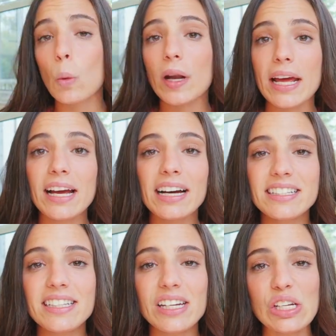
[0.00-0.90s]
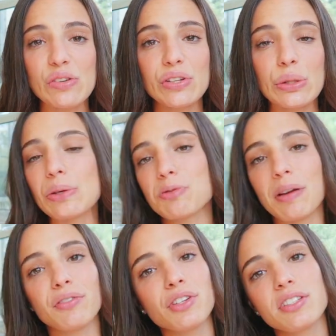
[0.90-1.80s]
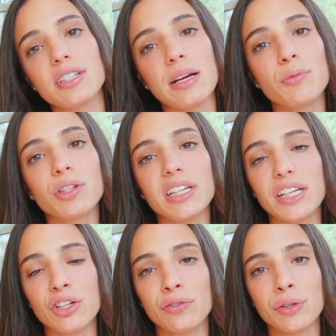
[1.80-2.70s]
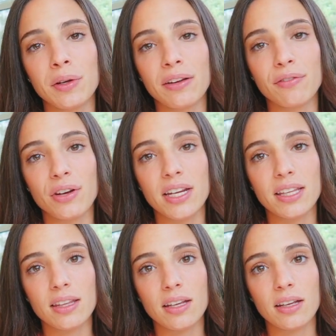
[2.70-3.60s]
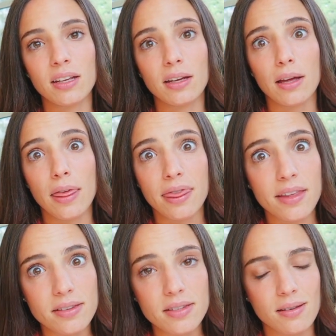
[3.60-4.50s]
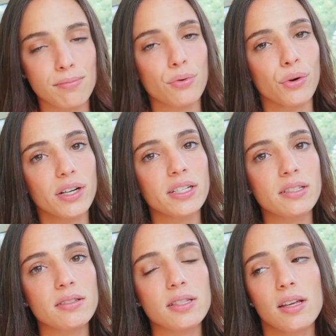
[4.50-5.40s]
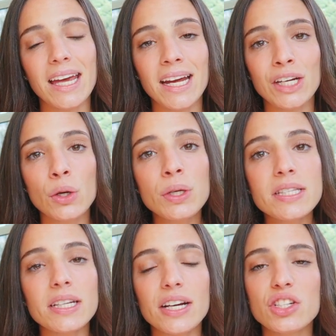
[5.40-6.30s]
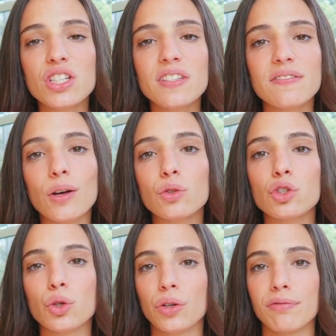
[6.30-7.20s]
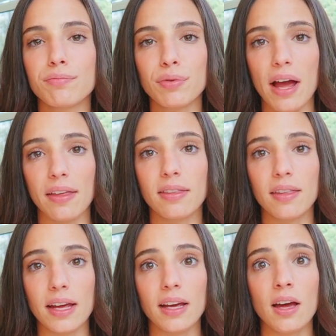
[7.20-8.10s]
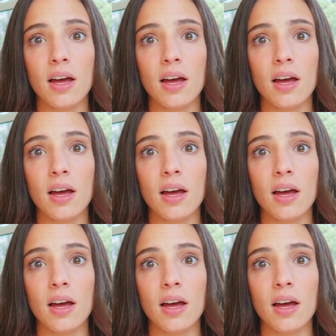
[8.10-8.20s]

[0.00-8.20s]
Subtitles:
when I got to the interview, it was my first time really interviewing for anything this important. And I noticed that I just felt short of breath. Like,